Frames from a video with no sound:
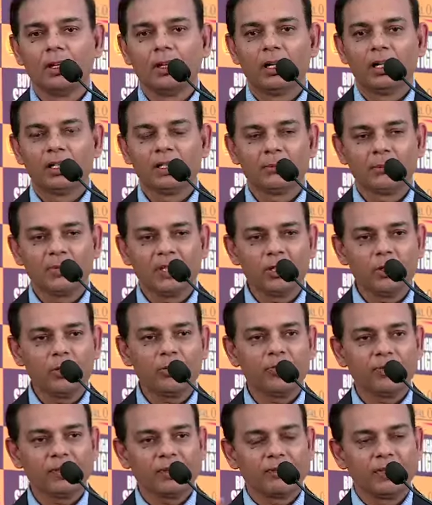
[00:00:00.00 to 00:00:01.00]
I think many
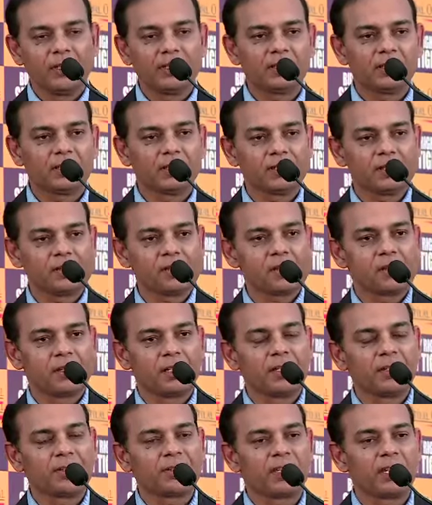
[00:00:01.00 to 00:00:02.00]
of our wealth creation
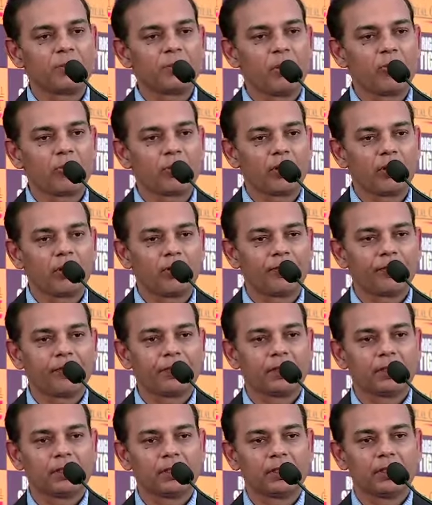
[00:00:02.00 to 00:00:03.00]
studies came out of
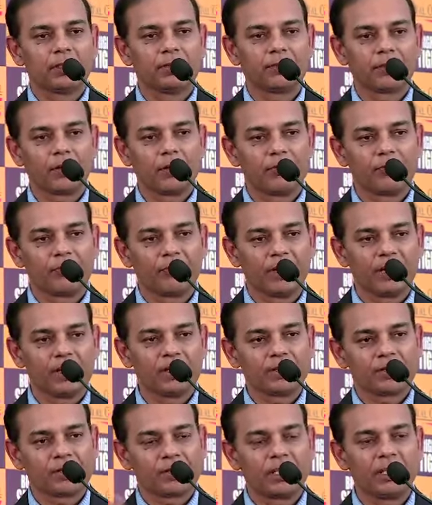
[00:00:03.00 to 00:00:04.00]
from
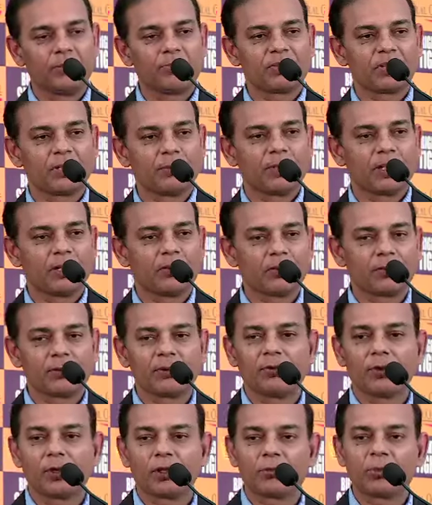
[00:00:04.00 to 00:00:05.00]
various themes coming out of
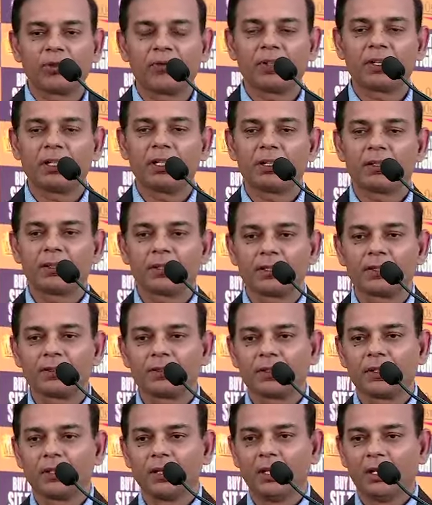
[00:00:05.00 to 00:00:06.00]
the Warren Buffett
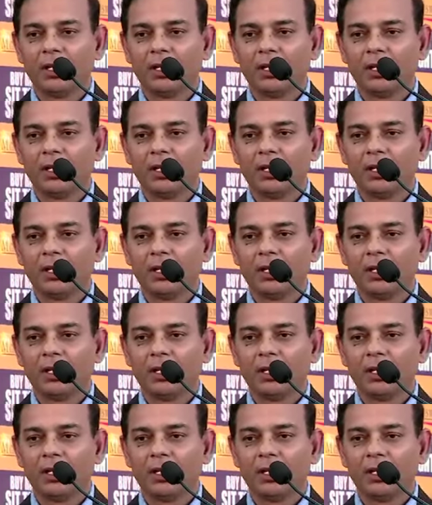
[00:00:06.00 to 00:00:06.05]
letters.